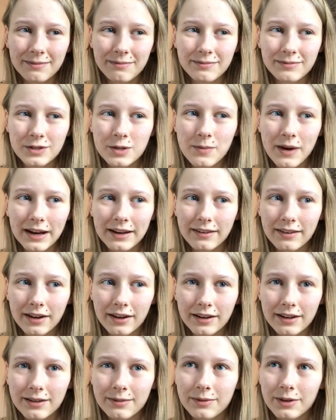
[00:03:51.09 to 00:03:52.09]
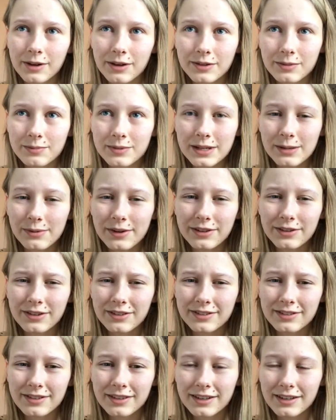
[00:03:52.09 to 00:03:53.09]
she might die because people are just
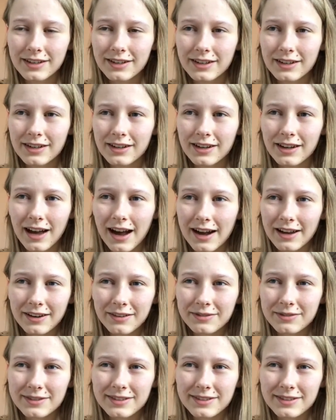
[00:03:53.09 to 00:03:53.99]
kind of